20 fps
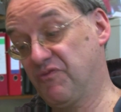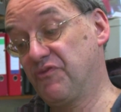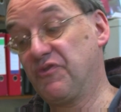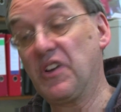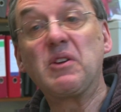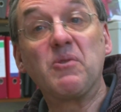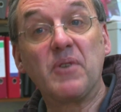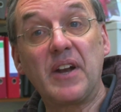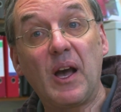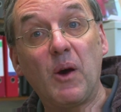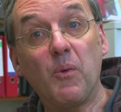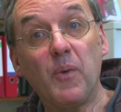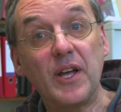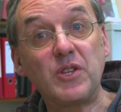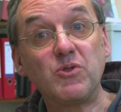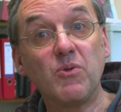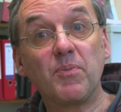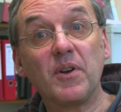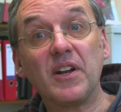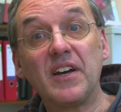figuring out where
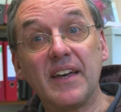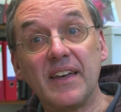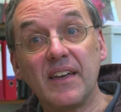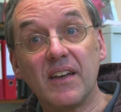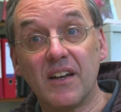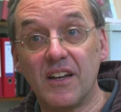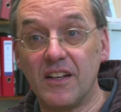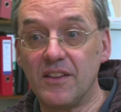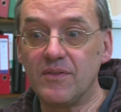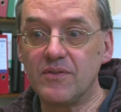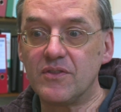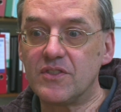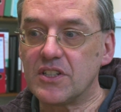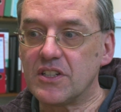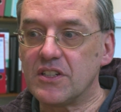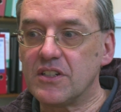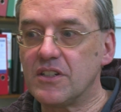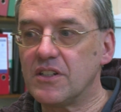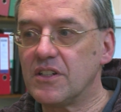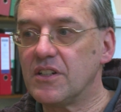to apply
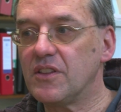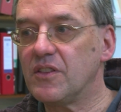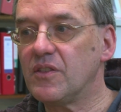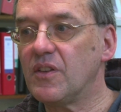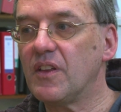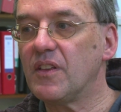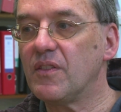and